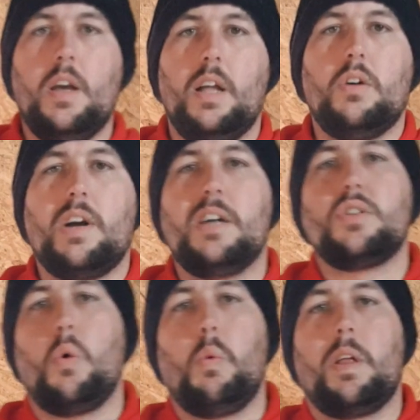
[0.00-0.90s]
Hello guys,
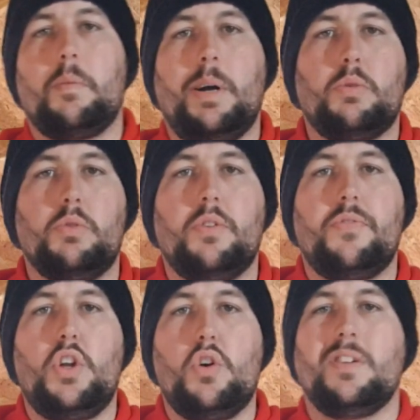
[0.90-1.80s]
welcome back to another
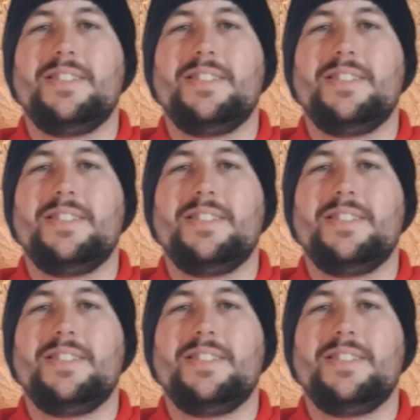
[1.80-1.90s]
video,